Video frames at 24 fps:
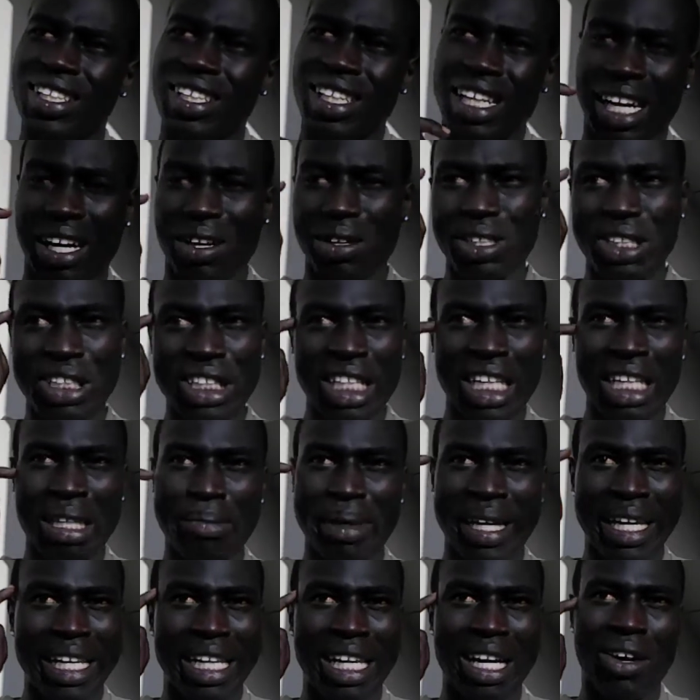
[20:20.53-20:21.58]
I was young,
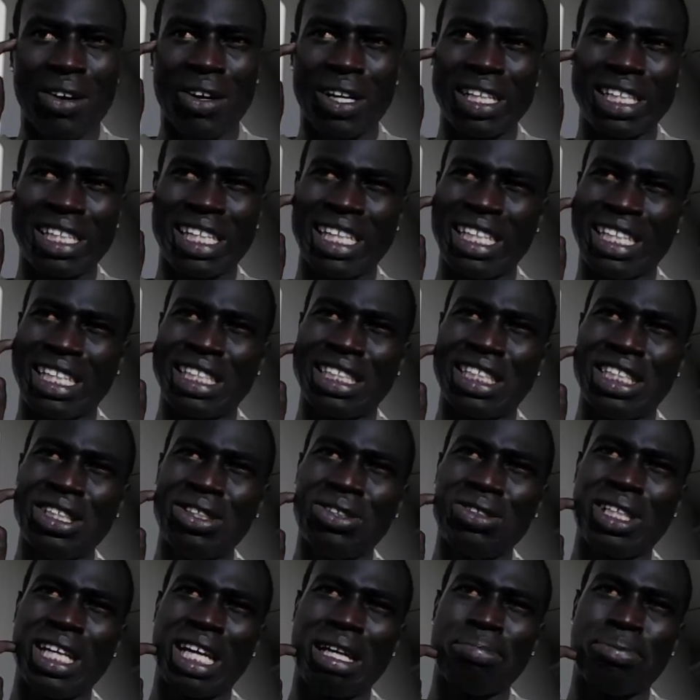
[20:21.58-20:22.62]
man. I would have
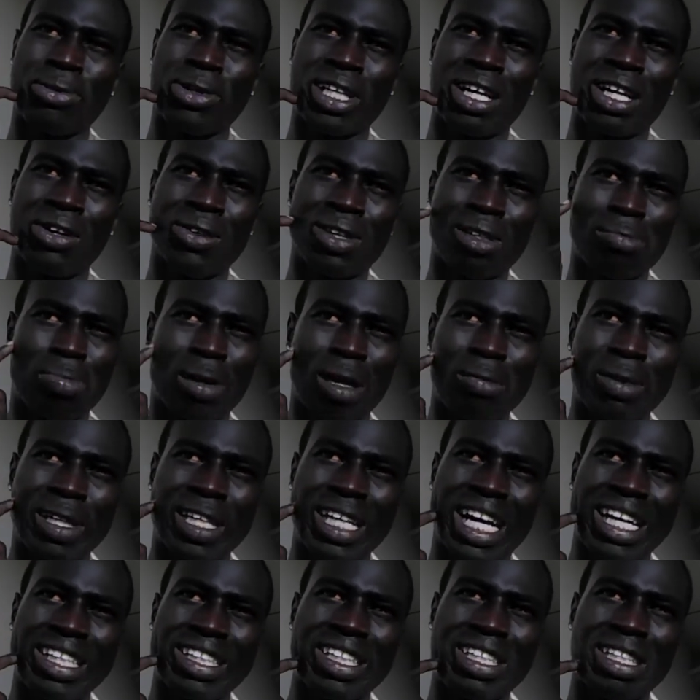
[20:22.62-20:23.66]
continued that point. I would have probably
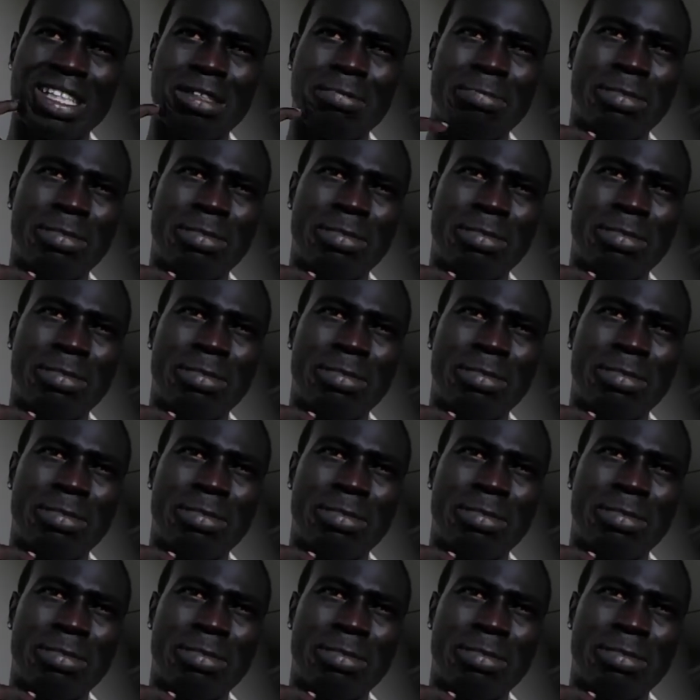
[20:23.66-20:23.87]
got there.